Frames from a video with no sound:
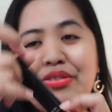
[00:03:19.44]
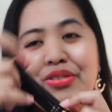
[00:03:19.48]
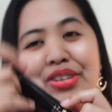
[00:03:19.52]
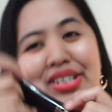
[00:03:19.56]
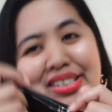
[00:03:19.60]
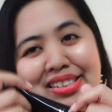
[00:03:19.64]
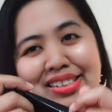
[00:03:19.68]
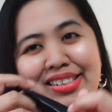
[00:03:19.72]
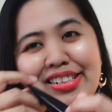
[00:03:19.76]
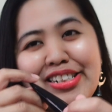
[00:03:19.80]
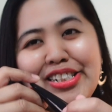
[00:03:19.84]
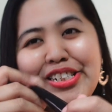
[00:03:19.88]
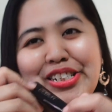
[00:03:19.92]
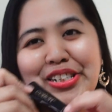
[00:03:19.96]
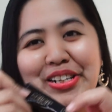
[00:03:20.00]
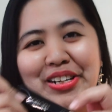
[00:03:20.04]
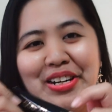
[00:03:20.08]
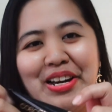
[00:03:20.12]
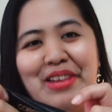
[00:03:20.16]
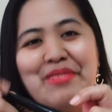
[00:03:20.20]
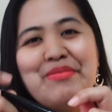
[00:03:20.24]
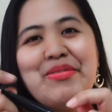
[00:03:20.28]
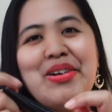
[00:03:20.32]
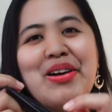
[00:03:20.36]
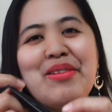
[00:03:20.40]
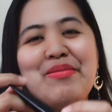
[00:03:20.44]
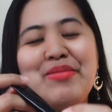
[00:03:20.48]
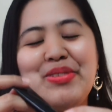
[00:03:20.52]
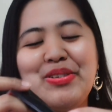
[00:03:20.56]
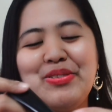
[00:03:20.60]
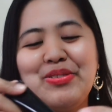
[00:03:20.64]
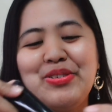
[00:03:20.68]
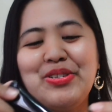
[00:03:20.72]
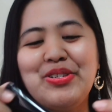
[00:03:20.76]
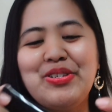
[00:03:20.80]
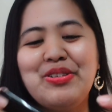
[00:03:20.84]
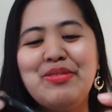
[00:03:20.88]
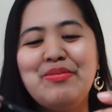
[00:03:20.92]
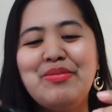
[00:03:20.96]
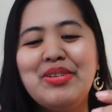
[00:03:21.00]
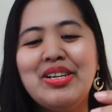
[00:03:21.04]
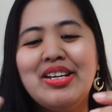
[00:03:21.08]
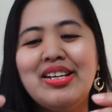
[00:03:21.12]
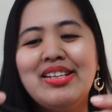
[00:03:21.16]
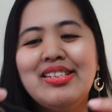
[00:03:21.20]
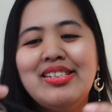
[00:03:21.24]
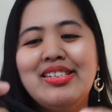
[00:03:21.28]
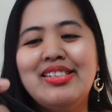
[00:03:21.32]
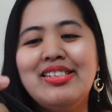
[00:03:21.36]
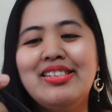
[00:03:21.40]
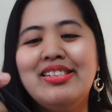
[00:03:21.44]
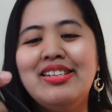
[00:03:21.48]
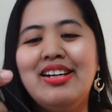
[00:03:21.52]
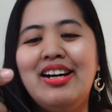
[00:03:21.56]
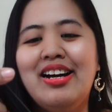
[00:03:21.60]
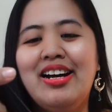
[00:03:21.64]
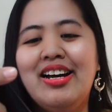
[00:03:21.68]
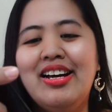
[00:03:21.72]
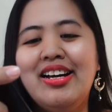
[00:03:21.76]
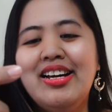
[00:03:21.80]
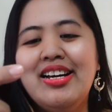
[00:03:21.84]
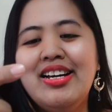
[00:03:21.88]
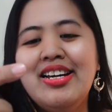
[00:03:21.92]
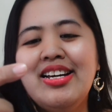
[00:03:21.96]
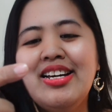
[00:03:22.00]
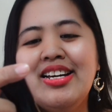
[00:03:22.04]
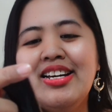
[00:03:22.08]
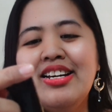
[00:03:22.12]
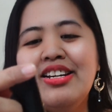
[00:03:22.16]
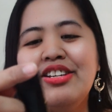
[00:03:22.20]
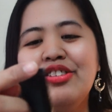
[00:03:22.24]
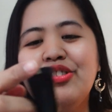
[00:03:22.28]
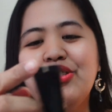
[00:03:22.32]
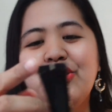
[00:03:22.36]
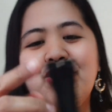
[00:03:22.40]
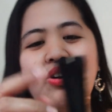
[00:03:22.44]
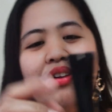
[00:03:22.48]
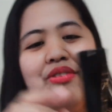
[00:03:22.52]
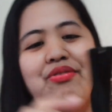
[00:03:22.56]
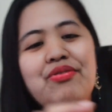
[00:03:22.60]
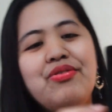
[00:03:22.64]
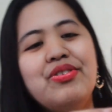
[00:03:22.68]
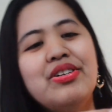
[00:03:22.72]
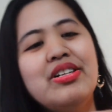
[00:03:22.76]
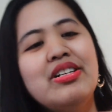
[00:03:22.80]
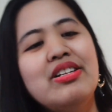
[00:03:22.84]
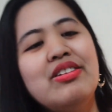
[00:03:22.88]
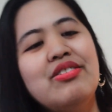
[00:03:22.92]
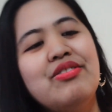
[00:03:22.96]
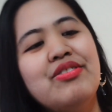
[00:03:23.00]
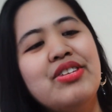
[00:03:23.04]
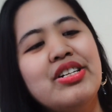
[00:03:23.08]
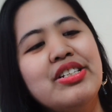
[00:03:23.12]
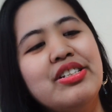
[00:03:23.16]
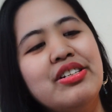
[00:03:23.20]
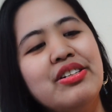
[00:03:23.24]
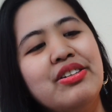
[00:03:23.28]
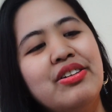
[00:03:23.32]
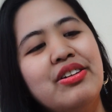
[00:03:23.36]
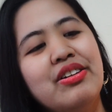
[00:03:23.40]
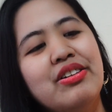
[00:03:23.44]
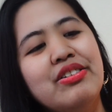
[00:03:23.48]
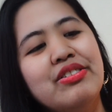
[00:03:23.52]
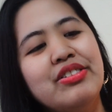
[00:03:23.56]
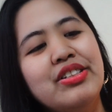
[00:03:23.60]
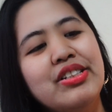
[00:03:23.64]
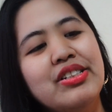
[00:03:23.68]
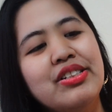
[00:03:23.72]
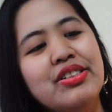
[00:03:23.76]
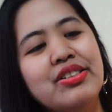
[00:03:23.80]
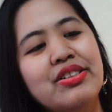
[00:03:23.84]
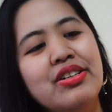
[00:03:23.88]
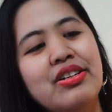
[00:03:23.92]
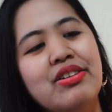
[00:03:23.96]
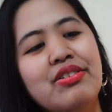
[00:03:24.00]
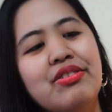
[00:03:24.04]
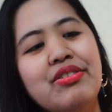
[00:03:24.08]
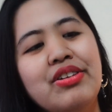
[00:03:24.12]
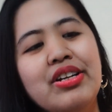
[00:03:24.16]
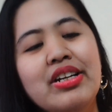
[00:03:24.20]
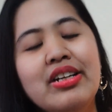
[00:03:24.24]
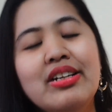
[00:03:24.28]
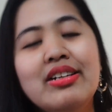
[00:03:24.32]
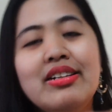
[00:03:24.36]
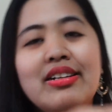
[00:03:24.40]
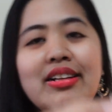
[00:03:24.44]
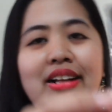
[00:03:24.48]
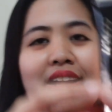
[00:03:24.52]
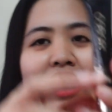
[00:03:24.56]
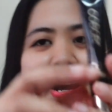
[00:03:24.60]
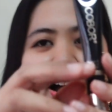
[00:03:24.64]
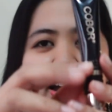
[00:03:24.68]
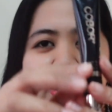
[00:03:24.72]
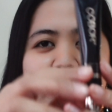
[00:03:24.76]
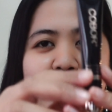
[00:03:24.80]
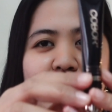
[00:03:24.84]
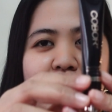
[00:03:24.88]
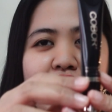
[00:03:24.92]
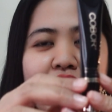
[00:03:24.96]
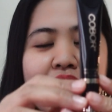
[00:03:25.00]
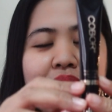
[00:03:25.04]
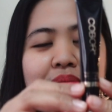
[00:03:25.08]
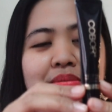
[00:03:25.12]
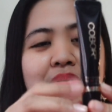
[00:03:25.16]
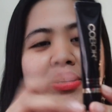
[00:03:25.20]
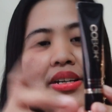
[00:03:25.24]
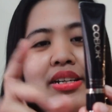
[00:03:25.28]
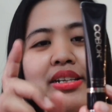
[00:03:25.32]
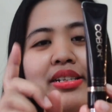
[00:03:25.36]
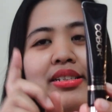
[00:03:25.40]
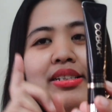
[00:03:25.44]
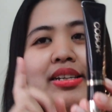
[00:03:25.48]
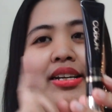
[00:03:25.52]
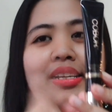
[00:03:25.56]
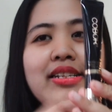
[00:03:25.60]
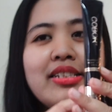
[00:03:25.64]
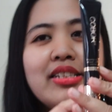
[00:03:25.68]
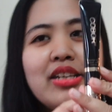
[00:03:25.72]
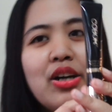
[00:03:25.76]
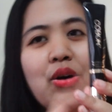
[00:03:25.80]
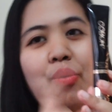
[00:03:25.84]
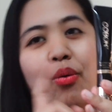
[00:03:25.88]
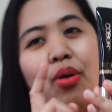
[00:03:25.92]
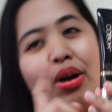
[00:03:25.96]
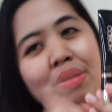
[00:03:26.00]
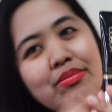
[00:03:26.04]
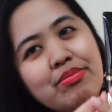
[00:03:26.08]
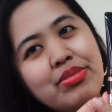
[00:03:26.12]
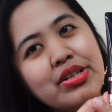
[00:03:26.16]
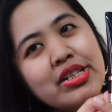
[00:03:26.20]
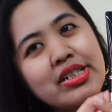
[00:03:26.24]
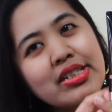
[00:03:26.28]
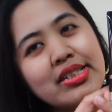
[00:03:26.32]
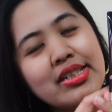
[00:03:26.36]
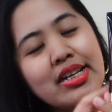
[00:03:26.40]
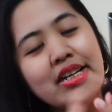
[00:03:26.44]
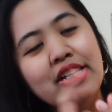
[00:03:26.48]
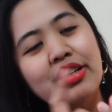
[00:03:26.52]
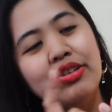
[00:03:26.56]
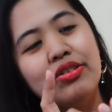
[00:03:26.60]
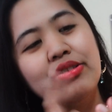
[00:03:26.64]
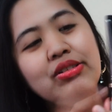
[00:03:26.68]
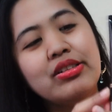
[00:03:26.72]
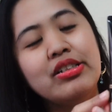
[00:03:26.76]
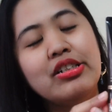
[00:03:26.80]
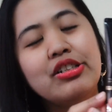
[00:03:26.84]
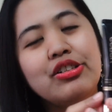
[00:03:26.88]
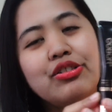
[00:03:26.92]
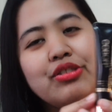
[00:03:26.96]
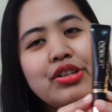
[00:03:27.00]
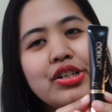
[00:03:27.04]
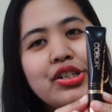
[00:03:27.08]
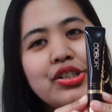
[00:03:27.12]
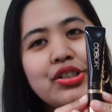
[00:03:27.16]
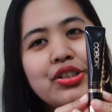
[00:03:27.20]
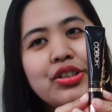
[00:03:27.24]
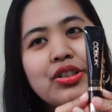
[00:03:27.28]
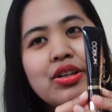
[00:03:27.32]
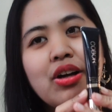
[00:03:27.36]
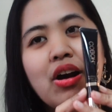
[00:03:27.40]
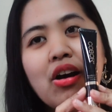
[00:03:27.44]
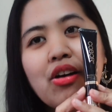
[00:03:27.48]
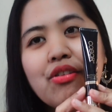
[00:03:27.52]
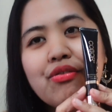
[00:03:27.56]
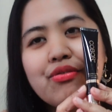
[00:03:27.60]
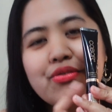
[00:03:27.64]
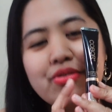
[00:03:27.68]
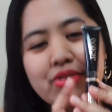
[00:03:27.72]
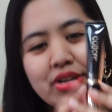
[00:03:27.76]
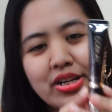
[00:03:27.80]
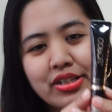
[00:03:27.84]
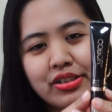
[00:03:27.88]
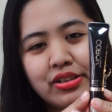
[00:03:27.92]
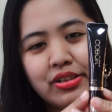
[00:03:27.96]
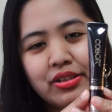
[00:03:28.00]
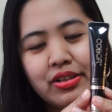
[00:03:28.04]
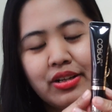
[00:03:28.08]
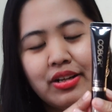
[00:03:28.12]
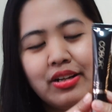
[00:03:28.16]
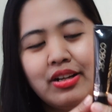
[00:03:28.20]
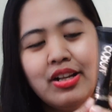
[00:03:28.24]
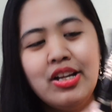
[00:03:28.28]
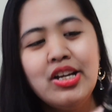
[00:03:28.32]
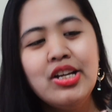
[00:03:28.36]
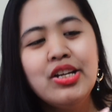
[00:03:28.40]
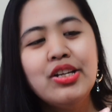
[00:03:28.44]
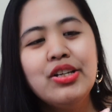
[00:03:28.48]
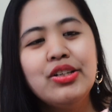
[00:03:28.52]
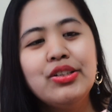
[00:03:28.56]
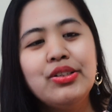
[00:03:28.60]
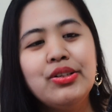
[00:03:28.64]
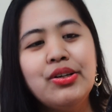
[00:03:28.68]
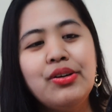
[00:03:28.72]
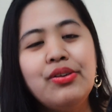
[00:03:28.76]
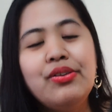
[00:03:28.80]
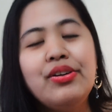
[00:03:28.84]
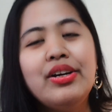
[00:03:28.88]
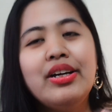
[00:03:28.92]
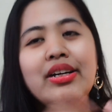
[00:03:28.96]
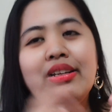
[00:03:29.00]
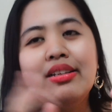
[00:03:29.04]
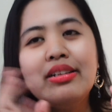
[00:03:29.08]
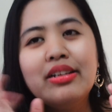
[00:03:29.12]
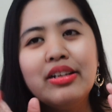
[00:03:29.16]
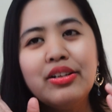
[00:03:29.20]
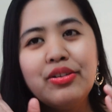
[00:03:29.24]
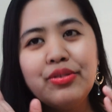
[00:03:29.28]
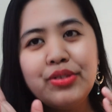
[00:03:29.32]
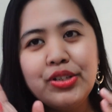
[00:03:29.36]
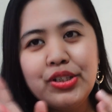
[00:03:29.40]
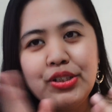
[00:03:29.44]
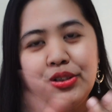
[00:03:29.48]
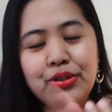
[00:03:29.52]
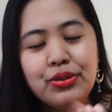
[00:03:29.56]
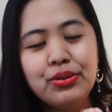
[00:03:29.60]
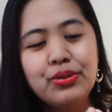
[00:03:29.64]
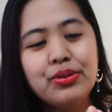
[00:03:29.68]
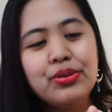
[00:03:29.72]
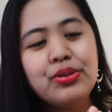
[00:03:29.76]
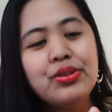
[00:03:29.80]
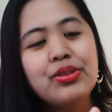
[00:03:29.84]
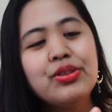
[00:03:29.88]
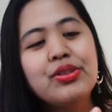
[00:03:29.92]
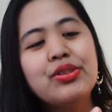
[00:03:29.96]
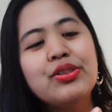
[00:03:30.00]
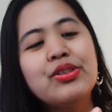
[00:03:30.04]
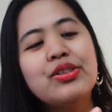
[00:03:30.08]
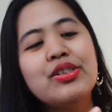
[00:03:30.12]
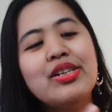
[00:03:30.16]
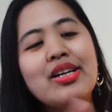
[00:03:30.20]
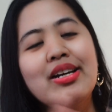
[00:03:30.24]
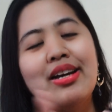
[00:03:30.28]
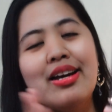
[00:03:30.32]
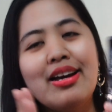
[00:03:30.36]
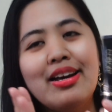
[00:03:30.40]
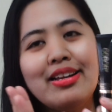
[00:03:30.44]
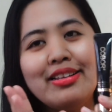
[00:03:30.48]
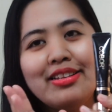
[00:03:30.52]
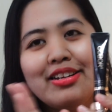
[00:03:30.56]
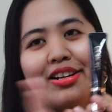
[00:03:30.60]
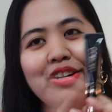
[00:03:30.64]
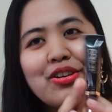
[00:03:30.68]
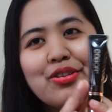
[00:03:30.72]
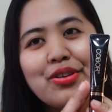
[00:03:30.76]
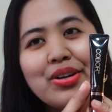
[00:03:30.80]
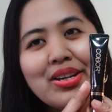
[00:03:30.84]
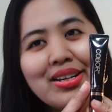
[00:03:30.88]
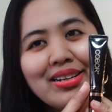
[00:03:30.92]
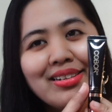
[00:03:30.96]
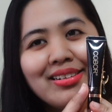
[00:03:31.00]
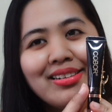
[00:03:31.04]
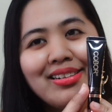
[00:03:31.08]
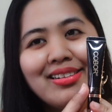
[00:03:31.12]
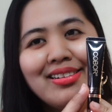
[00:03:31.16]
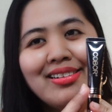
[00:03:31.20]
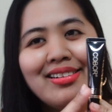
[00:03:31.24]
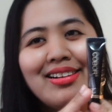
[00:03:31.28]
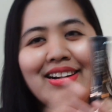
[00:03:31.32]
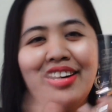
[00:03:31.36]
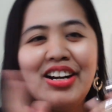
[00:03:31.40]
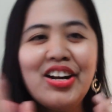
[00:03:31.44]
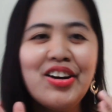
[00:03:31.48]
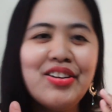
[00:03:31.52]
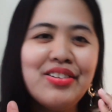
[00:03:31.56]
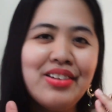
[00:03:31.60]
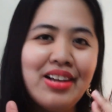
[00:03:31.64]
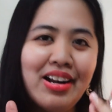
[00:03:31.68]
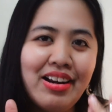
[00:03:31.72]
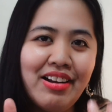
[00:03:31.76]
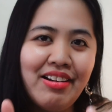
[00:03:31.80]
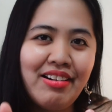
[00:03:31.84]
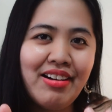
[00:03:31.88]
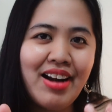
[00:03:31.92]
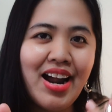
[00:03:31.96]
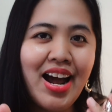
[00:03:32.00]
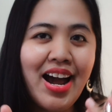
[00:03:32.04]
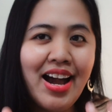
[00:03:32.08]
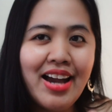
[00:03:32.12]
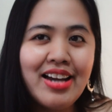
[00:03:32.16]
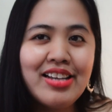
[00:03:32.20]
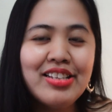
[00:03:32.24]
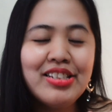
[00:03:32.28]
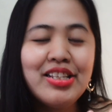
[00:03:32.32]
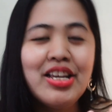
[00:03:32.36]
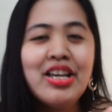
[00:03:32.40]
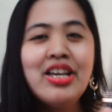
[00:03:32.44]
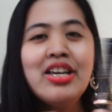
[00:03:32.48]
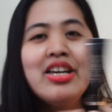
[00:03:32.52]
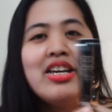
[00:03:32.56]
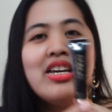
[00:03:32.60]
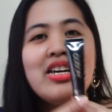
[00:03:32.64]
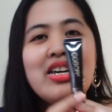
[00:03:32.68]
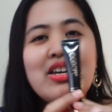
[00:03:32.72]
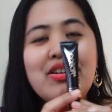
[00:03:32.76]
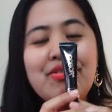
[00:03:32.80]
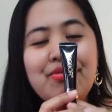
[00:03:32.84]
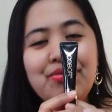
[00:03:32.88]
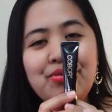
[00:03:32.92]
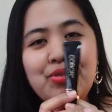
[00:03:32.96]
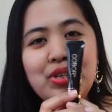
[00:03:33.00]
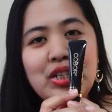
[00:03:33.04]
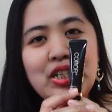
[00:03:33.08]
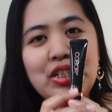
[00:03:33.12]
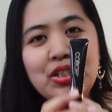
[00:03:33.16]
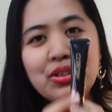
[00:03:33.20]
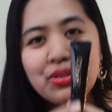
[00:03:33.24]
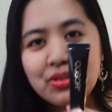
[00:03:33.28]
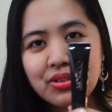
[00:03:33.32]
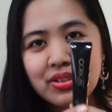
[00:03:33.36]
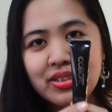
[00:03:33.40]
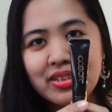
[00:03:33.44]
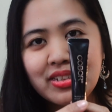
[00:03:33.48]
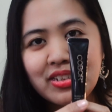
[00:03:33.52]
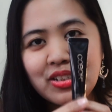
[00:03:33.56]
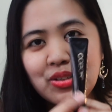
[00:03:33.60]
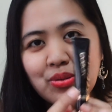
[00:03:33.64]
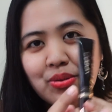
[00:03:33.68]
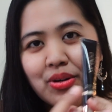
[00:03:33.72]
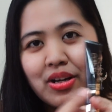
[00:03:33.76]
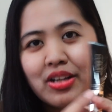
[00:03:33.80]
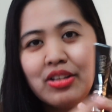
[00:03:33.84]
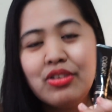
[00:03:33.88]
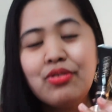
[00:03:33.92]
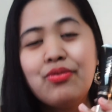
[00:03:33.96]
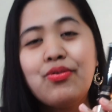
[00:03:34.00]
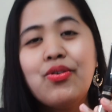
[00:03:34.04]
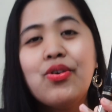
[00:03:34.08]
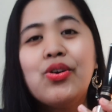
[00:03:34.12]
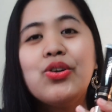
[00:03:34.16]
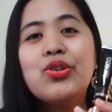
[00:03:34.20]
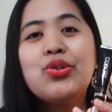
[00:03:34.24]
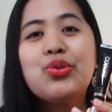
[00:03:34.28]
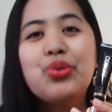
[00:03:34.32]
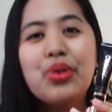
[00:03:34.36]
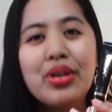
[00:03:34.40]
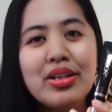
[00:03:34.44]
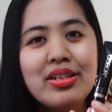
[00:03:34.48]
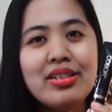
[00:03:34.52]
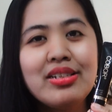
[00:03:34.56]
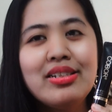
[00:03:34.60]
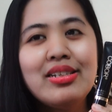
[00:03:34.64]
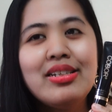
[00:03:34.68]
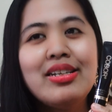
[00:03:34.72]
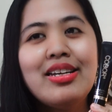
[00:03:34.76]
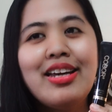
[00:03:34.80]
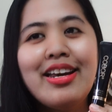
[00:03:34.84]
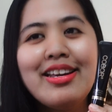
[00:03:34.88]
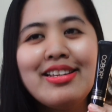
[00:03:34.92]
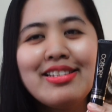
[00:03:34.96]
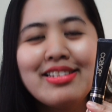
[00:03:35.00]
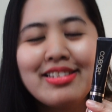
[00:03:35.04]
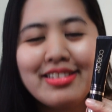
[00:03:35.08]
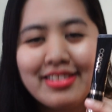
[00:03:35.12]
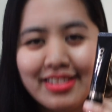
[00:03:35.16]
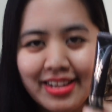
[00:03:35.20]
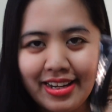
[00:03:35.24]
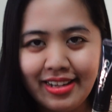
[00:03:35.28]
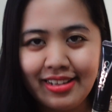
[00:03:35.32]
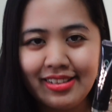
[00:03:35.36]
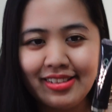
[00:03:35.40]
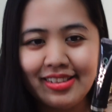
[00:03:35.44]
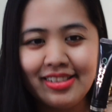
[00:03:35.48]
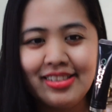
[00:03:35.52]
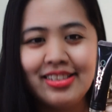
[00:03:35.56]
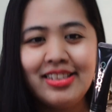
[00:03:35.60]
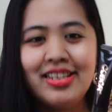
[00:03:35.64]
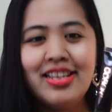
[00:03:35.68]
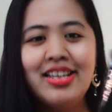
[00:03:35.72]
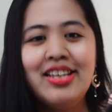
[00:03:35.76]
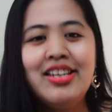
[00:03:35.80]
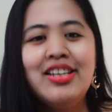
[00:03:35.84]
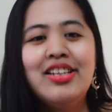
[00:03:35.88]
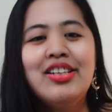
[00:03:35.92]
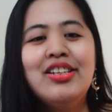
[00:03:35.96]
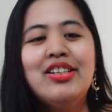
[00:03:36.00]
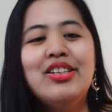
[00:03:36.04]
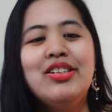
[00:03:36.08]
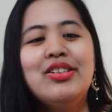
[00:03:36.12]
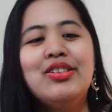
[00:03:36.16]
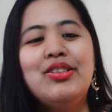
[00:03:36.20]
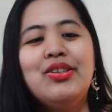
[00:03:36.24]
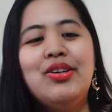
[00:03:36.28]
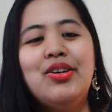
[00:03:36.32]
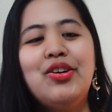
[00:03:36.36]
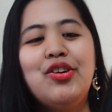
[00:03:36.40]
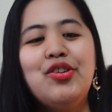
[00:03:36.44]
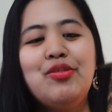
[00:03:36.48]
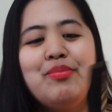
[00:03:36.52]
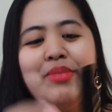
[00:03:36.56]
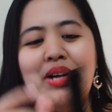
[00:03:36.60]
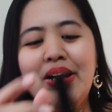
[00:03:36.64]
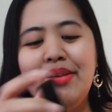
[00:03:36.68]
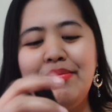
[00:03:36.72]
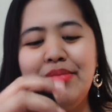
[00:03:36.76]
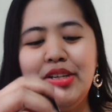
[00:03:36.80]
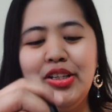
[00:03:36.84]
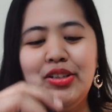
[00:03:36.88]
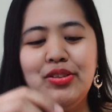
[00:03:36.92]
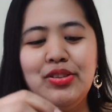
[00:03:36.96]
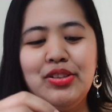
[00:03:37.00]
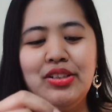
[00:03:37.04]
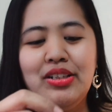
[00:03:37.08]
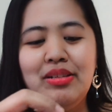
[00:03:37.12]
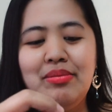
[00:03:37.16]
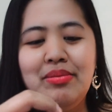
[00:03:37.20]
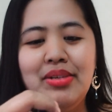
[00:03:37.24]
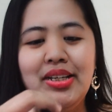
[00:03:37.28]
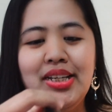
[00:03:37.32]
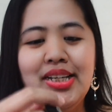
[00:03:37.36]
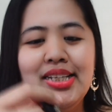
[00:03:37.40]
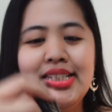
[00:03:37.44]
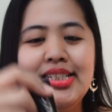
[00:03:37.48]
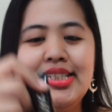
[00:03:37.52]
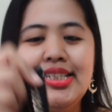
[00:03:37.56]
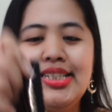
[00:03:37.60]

research again, my amigos and amigas, the Truffle Retinol Desalt Wrinkle Eye Cream, it has a 1% concentration of retinol. So it can reduce the wrinkle around our eyes if we use this one for 28 days. So my amigos and amigas,